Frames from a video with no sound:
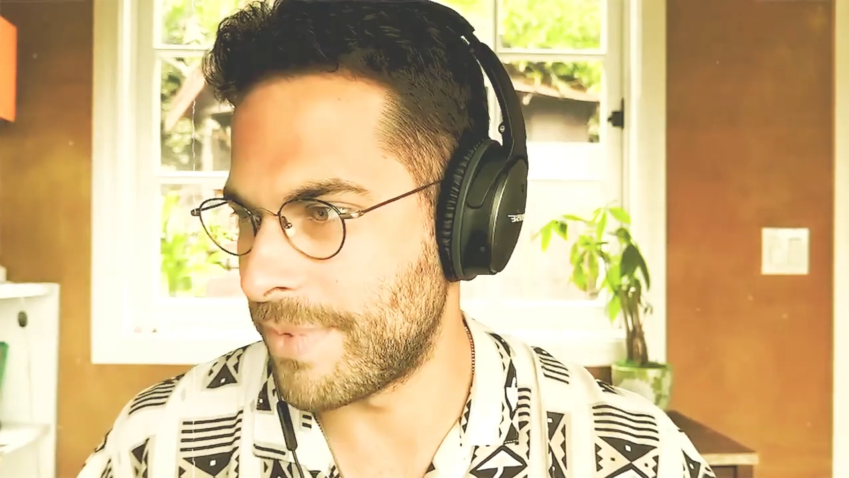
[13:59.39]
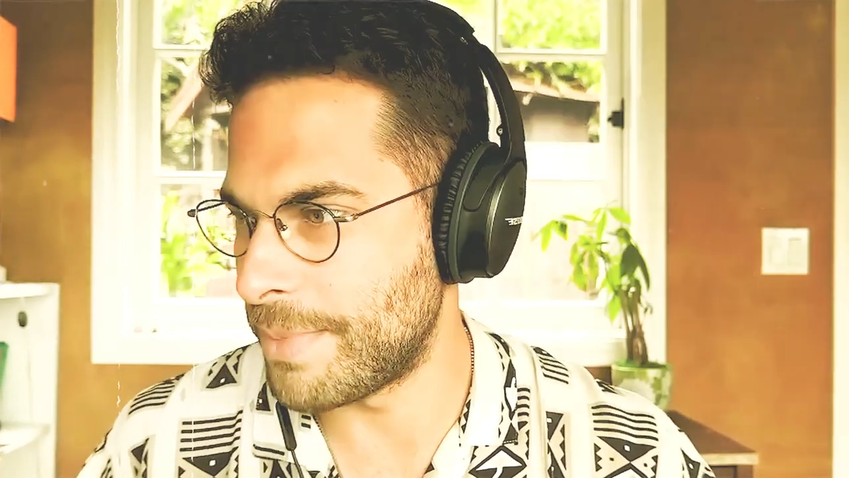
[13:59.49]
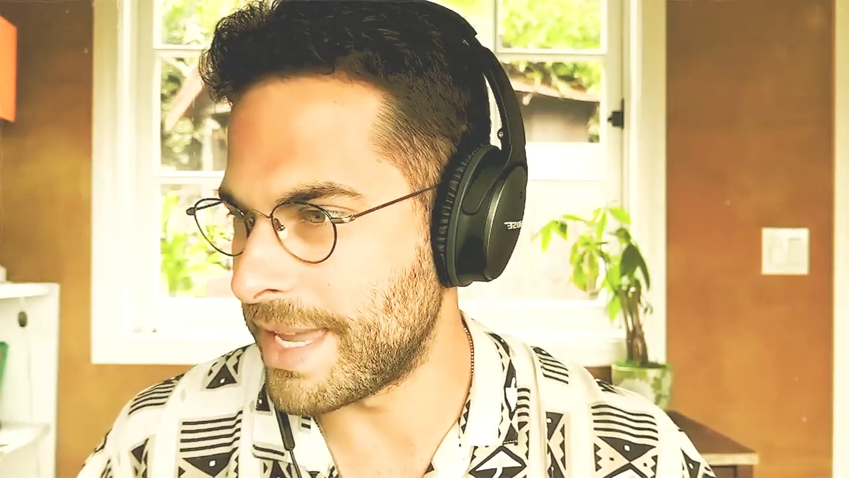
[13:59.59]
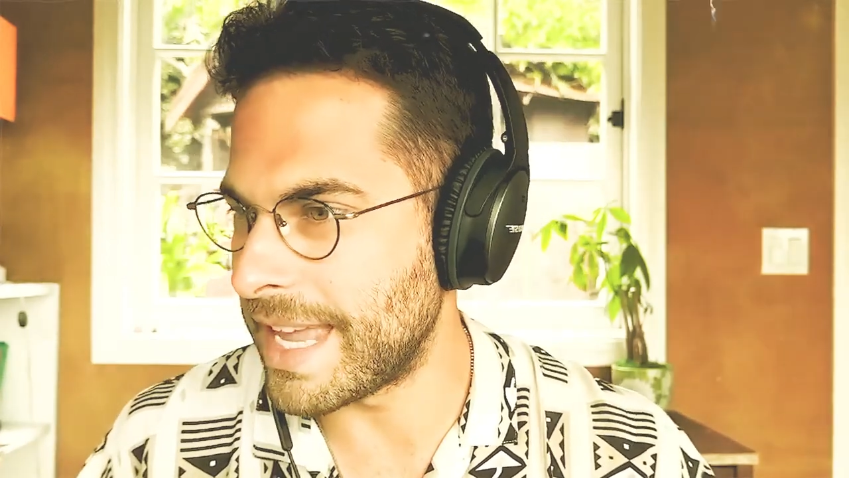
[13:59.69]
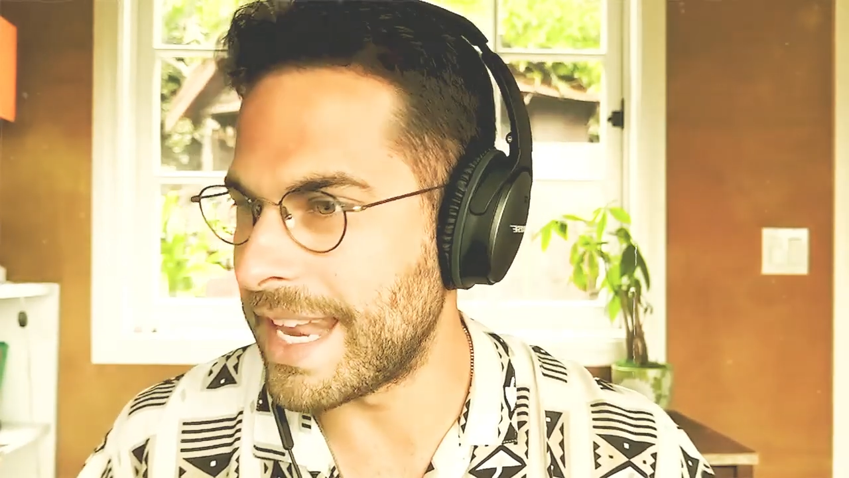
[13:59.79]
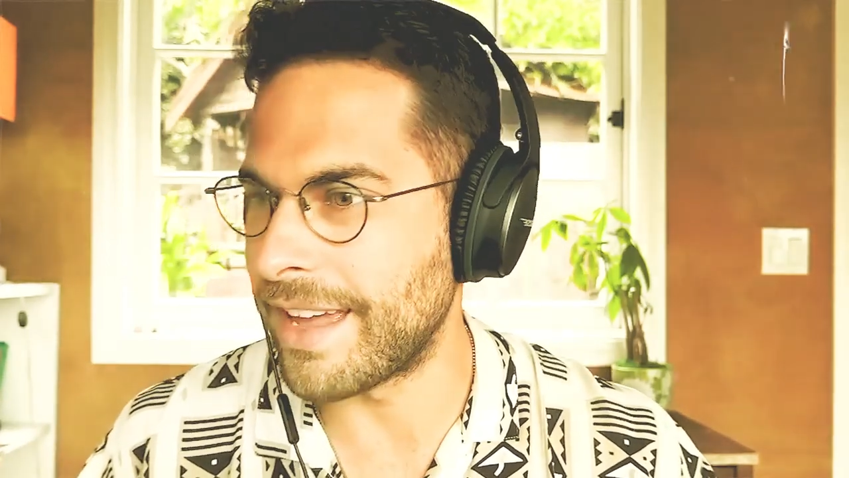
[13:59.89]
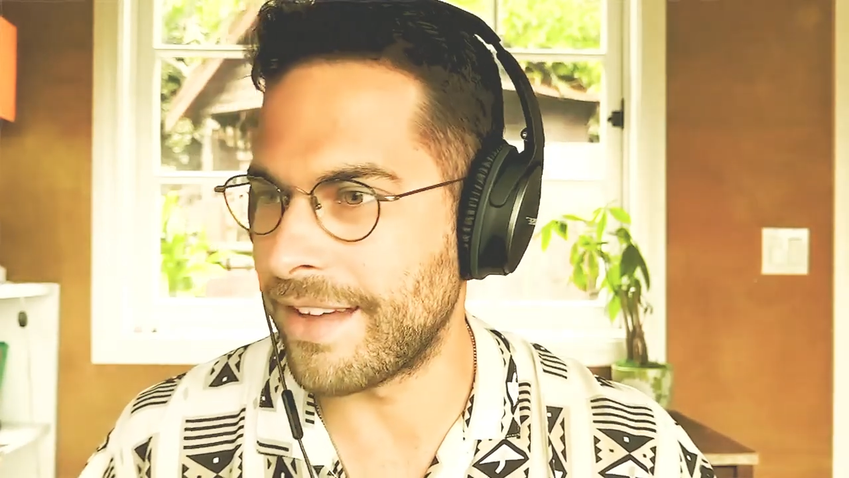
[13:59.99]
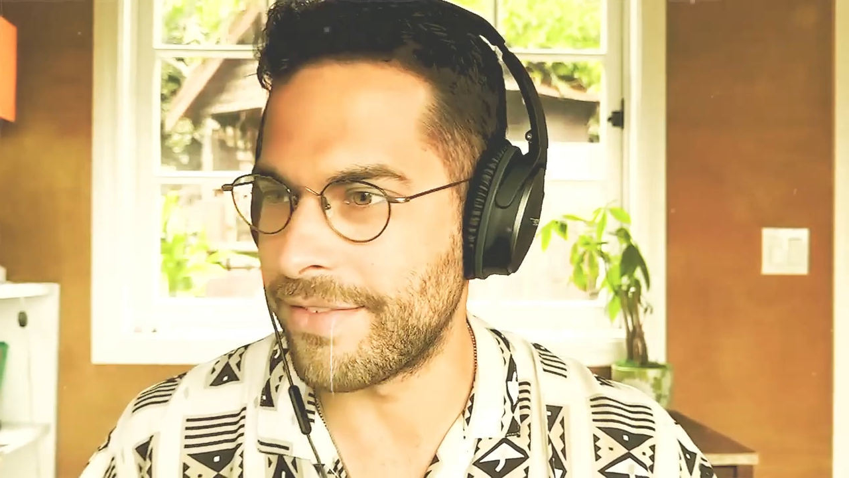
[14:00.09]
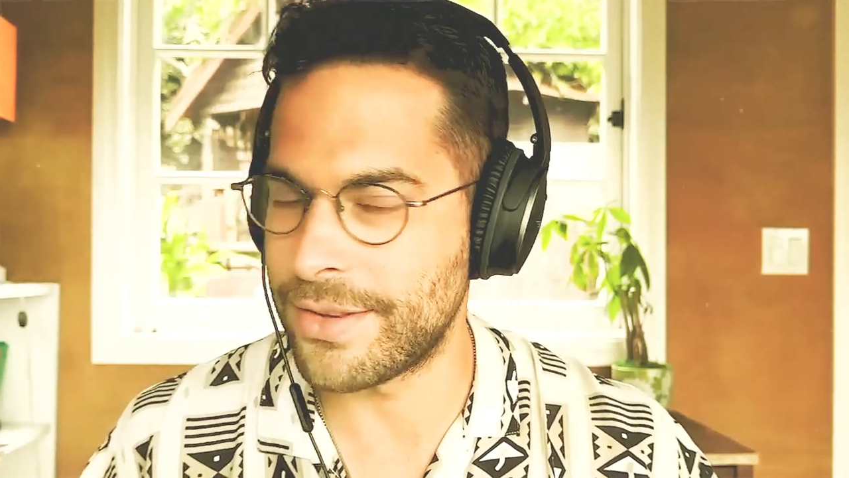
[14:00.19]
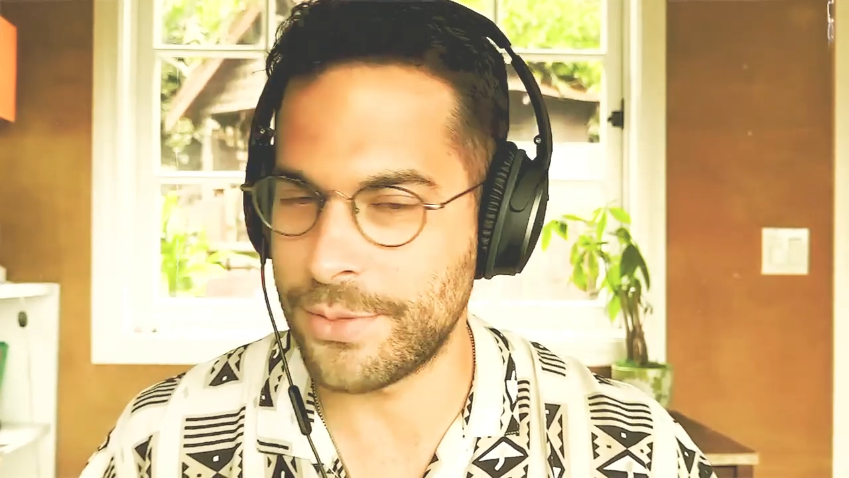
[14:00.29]
the beginning
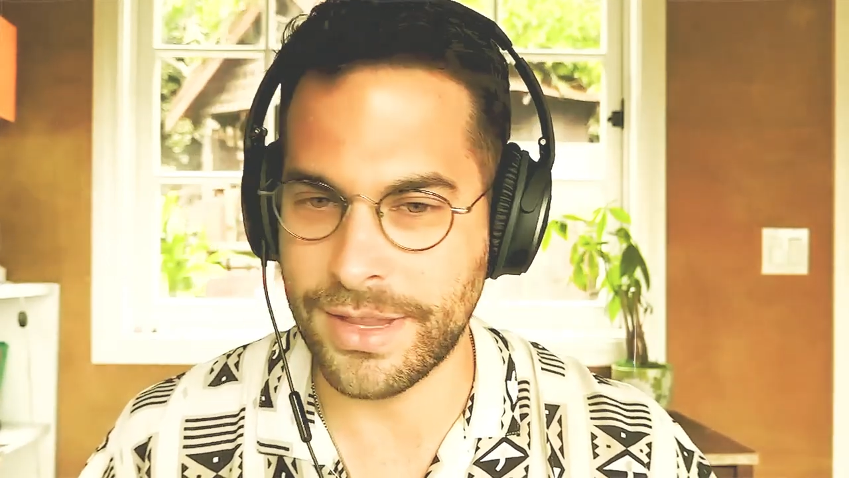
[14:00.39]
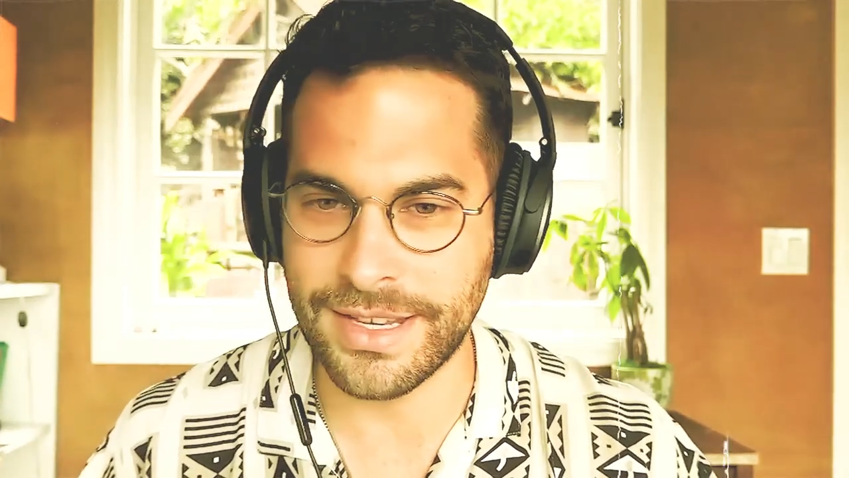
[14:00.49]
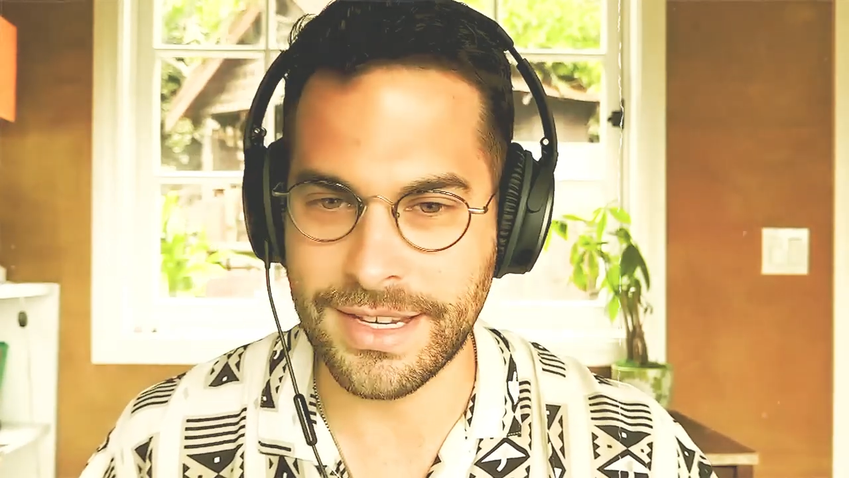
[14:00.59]
of the twentieth